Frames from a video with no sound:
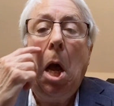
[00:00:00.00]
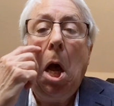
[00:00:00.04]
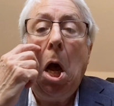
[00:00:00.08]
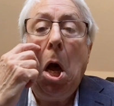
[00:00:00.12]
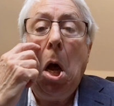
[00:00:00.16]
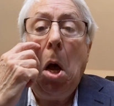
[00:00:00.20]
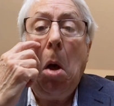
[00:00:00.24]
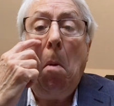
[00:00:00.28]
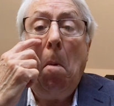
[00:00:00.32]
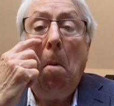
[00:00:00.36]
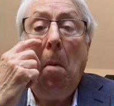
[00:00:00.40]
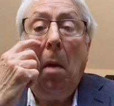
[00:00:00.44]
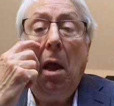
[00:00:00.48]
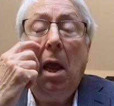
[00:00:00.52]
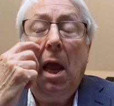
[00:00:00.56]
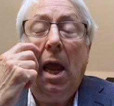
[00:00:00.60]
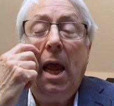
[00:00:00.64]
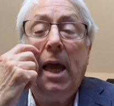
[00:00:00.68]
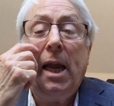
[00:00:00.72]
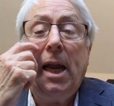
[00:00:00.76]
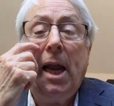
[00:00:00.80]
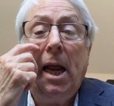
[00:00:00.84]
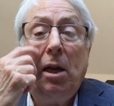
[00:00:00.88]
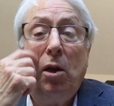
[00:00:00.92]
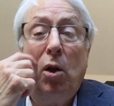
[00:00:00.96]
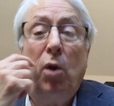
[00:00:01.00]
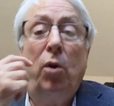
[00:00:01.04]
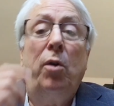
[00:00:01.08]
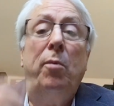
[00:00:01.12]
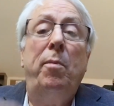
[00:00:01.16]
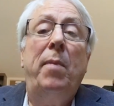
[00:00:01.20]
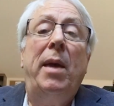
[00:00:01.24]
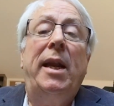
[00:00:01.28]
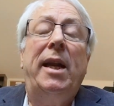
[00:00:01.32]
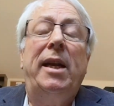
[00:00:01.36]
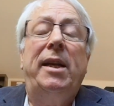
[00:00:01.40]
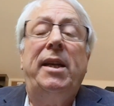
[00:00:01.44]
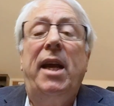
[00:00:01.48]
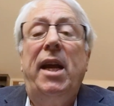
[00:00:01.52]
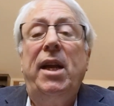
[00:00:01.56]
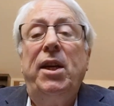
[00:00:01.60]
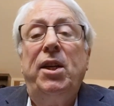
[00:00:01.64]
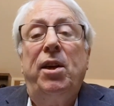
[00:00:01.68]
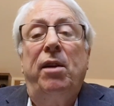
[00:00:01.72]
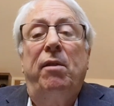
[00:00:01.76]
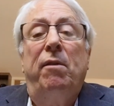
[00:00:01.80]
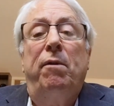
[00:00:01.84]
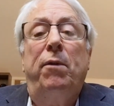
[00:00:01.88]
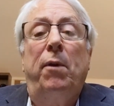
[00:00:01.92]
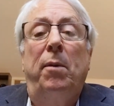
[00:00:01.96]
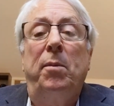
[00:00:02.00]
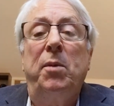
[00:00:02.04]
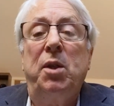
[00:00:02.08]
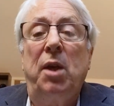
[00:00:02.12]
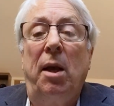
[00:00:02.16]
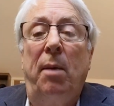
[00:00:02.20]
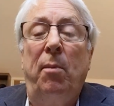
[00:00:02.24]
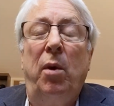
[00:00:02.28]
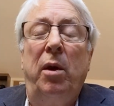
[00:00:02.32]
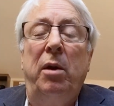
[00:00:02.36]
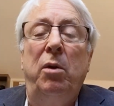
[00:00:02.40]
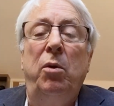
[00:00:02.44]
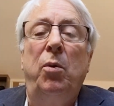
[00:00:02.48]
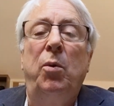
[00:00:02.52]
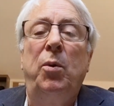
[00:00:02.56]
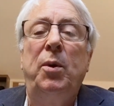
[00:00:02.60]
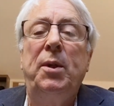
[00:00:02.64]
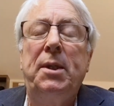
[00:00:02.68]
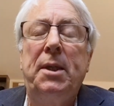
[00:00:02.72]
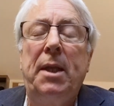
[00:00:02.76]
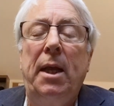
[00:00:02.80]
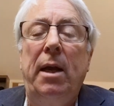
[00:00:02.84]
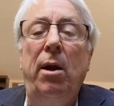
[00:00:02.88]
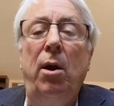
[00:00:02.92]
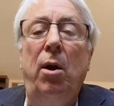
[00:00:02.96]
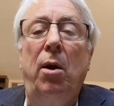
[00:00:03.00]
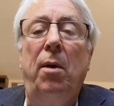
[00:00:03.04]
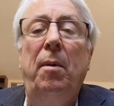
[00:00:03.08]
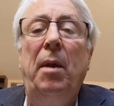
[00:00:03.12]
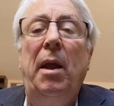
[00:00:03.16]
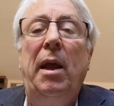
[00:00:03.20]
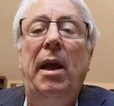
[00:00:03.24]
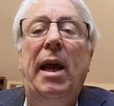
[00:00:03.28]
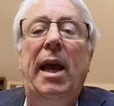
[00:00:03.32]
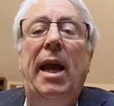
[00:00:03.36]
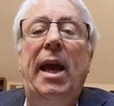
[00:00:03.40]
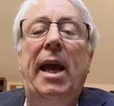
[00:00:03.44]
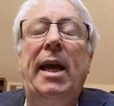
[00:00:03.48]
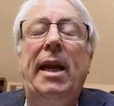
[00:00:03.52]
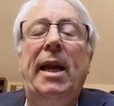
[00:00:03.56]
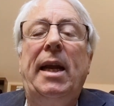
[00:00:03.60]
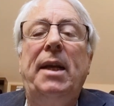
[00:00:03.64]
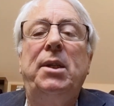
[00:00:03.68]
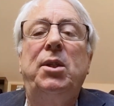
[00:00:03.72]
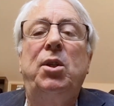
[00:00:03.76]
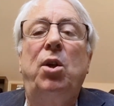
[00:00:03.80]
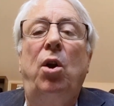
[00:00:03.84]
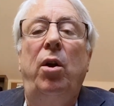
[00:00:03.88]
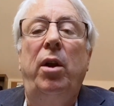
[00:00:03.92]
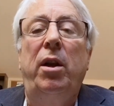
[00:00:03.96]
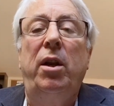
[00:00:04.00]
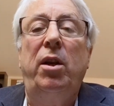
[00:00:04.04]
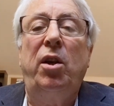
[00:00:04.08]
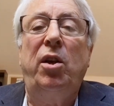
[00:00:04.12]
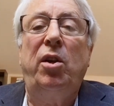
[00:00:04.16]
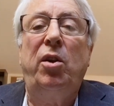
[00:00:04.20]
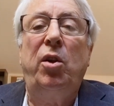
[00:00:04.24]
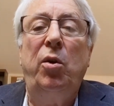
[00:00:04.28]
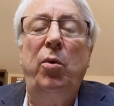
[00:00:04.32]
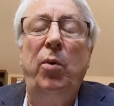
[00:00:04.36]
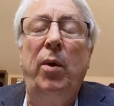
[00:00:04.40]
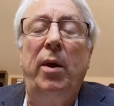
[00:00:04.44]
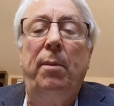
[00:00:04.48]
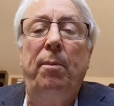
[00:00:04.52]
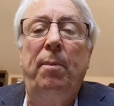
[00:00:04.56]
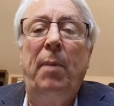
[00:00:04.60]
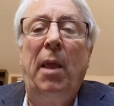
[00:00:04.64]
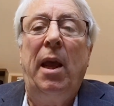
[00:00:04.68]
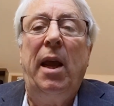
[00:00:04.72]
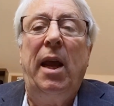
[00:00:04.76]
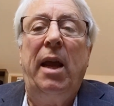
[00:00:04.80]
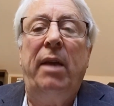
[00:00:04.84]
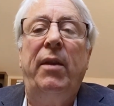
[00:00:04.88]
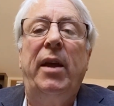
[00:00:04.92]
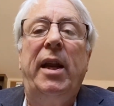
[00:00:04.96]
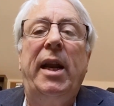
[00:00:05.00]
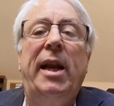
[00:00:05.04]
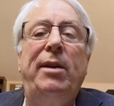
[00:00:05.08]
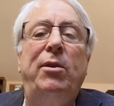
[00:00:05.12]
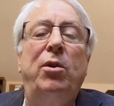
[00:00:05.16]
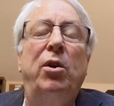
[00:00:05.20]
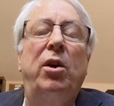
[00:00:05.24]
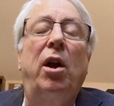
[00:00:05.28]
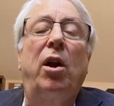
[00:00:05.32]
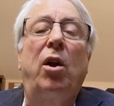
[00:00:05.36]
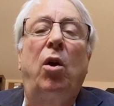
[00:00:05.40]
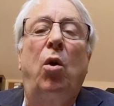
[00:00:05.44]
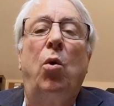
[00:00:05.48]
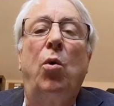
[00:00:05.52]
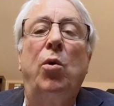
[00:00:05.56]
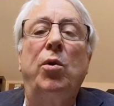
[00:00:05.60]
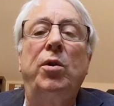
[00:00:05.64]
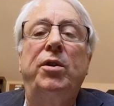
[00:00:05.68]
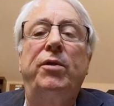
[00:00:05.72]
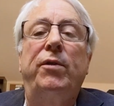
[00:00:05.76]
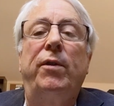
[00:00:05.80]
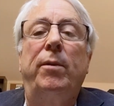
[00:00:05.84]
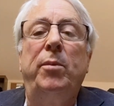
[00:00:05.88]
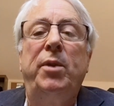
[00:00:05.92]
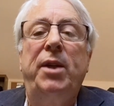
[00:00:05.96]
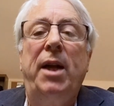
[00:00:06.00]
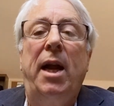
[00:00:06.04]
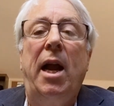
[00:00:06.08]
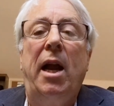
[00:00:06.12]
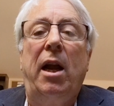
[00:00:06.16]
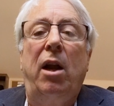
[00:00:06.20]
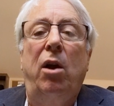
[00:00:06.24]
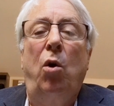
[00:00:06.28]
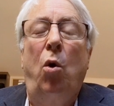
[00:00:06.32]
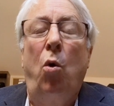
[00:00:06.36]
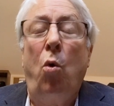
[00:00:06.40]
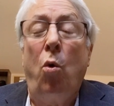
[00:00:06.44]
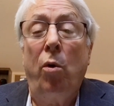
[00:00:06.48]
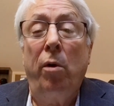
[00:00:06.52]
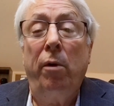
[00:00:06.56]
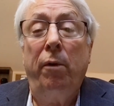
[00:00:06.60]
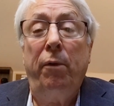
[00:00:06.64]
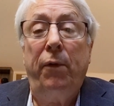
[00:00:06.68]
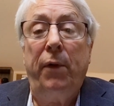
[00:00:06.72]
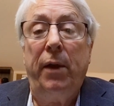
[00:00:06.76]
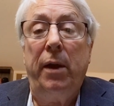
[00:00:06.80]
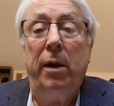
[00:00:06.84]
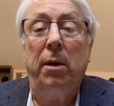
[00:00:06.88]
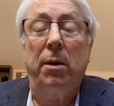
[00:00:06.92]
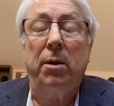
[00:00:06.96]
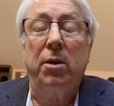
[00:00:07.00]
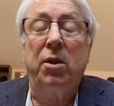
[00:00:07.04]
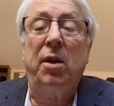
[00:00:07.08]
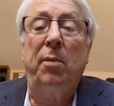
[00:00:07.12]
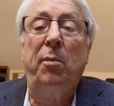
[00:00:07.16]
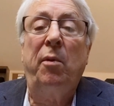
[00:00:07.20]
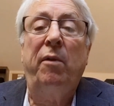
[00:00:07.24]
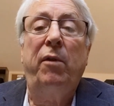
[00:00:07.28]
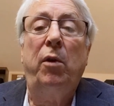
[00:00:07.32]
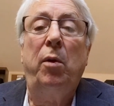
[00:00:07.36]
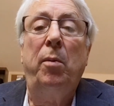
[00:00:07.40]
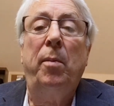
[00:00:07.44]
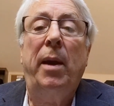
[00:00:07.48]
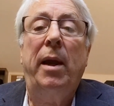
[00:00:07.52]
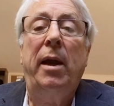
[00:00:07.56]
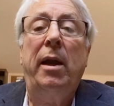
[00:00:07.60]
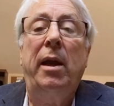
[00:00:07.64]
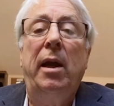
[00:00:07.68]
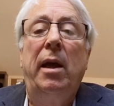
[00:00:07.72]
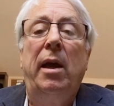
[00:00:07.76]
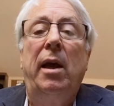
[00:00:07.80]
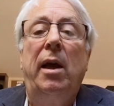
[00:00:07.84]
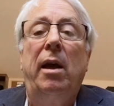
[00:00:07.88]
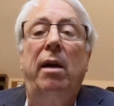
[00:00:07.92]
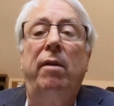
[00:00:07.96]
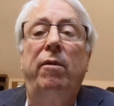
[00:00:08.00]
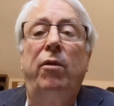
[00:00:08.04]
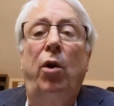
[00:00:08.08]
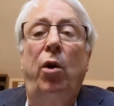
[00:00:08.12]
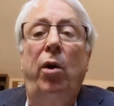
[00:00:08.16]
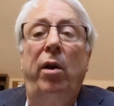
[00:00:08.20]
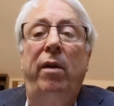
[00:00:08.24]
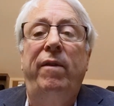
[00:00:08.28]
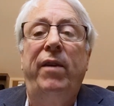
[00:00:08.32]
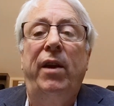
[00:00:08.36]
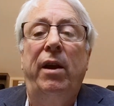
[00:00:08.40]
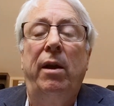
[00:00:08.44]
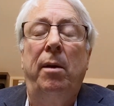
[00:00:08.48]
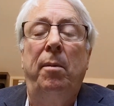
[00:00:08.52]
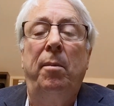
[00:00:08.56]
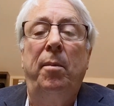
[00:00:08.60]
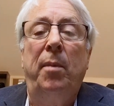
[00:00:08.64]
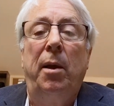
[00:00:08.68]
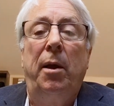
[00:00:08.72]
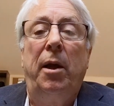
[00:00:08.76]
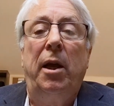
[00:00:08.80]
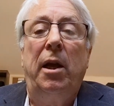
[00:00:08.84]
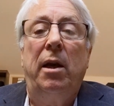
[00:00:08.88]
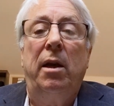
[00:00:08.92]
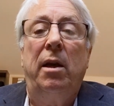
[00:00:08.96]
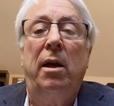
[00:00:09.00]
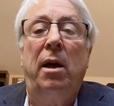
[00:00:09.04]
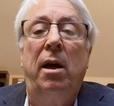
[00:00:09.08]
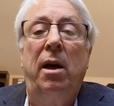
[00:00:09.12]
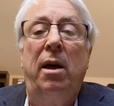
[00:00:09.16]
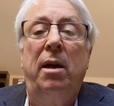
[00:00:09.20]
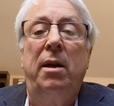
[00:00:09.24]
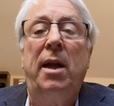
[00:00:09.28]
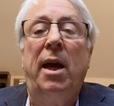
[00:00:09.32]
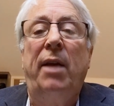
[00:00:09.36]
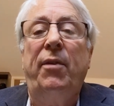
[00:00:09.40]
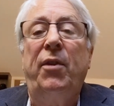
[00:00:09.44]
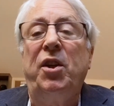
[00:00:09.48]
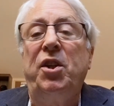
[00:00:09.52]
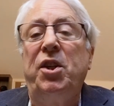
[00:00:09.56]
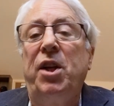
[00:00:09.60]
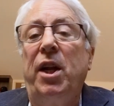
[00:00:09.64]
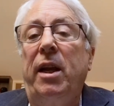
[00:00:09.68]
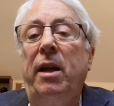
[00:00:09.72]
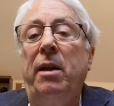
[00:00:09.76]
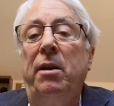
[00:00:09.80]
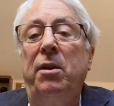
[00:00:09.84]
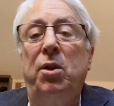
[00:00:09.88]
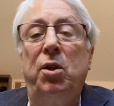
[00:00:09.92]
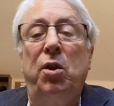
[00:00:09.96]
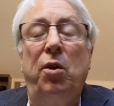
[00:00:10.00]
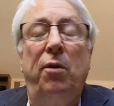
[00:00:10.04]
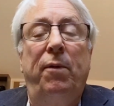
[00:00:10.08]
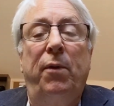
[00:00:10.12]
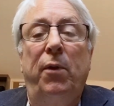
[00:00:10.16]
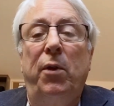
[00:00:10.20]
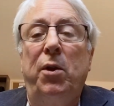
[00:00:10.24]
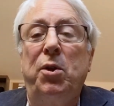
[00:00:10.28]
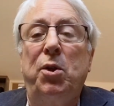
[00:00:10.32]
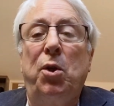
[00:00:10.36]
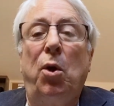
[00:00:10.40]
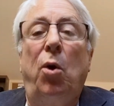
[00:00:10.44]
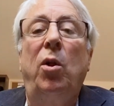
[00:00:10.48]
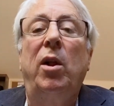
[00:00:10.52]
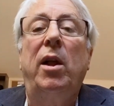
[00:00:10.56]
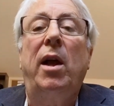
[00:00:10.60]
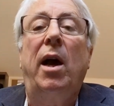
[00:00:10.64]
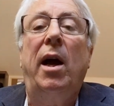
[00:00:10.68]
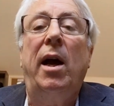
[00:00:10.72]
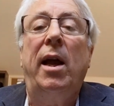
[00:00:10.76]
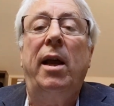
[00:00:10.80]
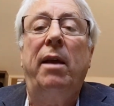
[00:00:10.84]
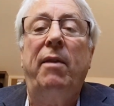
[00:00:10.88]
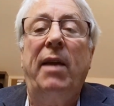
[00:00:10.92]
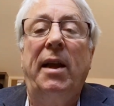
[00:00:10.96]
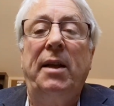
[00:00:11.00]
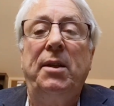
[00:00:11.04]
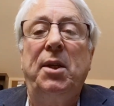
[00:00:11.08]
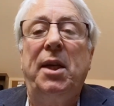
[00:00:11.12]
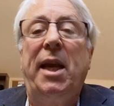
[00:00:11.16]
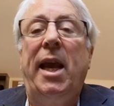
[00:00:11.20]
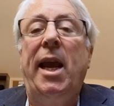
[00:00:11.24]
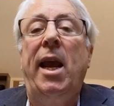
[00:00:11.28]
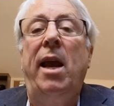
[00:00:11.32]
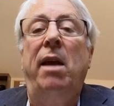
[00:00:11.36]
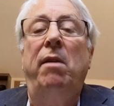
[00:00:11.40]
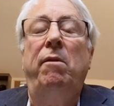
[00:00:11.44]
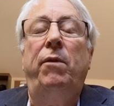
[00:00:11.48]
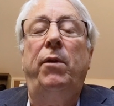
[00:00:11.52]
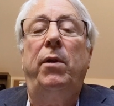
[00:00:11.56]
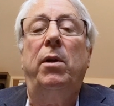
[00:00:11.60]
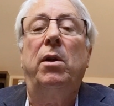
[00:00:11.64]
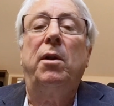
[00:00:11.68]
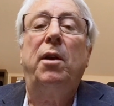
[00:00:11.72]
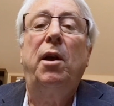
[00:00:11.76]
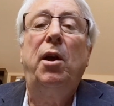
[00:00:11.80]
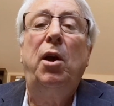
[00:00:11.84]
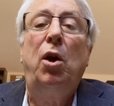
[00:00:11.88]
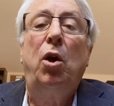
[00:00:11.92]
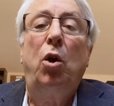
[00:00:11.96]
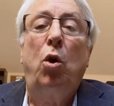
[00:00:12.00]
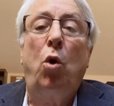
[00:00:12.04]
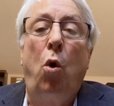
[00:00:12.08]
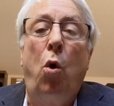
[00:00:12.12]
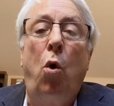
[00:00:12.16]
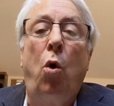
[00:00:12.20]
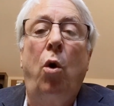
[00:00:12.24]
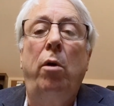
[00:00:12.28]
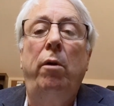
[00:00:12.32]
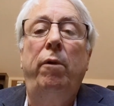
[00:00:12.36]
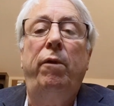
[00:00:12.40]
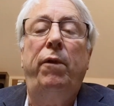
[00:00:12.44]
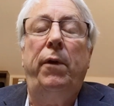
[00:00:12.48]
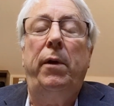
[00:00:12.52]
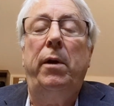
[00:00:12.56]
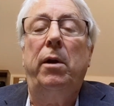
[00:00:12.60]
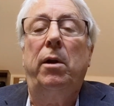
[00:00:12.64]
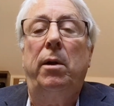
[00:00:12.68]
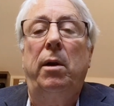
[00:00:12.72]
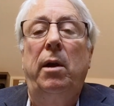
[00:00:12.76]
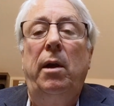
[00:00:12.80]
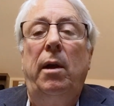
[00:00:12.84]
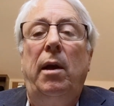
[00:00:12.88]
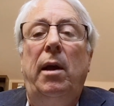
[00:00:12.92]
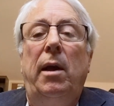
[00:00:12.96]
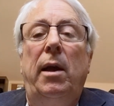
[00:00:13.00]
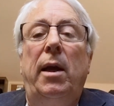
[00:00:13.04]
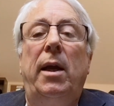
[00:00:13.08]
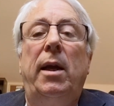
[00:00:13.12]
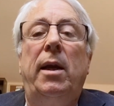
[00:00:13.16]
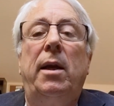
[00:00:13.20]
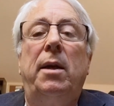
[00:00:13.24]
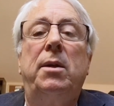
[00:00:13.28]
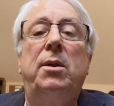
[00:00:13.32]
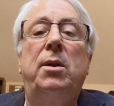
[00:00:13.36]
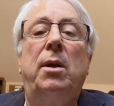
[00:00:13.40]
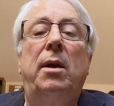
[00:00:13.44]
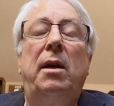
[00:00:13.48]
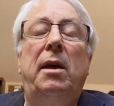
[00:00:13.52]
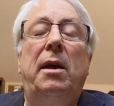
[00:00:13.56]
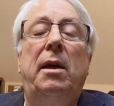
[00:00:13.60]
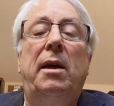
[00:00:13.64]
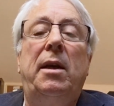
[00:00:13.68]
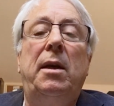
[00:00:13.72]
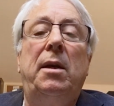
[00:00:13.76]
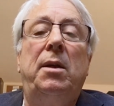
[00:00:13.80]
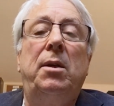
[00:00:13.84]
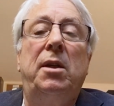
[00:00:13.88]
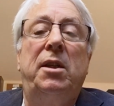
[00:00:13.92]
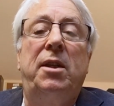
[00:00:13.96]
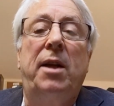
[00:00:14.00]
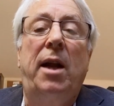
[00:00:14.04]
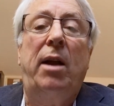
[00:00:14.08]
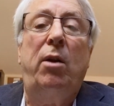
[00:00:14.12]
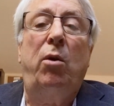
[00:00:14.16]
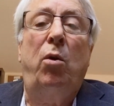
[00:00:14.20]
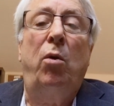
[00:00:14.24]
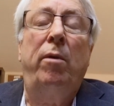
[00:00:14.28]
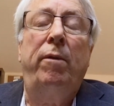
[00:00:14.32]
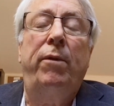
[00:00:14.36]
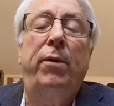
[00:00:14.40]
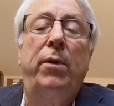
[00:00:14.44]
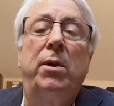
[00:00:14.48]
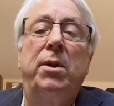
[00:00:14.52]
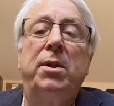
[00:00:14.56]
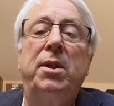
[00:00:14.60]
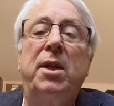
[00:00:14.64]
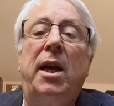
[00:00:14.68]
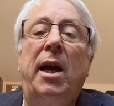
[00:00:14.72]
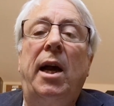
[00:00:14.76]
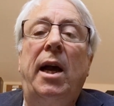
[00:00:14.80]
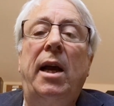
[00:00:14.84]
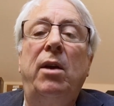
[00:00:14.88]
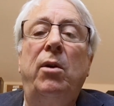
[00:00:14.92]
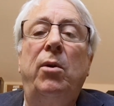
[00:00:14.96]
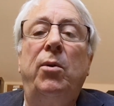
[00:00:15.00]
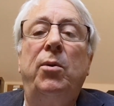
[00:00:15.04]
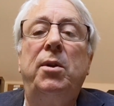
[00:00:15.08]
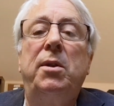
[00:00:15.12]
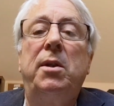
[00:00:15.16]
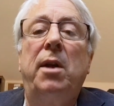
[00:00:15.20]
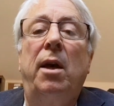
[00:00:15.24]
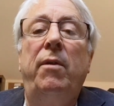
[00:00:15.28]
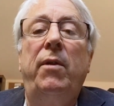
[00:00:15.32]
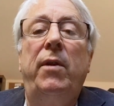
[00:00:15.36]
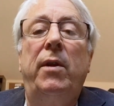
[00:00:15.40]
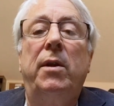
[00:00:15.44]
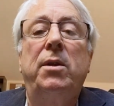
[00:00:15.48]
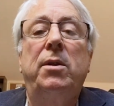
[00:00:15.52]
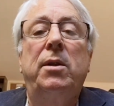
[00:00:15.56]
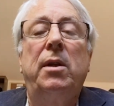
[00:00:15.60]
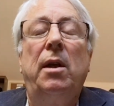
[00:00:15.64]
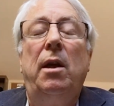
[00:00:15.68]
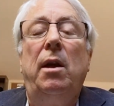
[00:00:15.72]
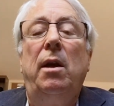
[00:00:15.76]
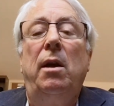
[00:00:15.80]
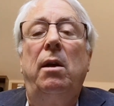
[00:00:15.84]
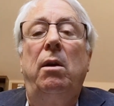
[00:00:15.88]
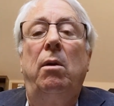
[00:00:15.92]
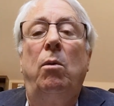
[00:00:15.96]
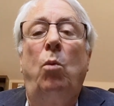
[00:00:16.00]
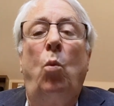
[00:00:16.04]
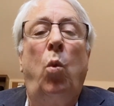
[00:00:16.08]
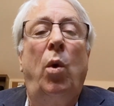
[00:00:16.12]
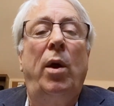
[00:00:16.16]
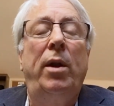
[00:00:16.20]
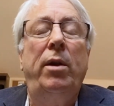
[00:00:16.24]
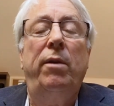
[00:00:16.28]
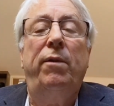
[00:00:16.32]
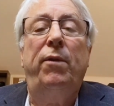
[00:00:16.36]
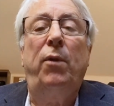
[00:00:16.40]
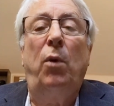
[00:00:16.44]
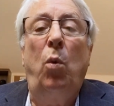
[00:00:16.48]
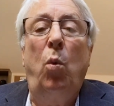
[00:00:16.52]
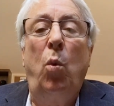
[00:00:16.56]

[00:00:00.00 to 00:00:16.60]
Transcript: And I learned meditation from someone who was there, and I started to do it. And then I took a course from Jack Kornfield. Some of you may have heard of him. Not the chicken soup for the soul guy. That's Canfield. Kornfield is, Jack Kornfield's a guy who's done this wonderful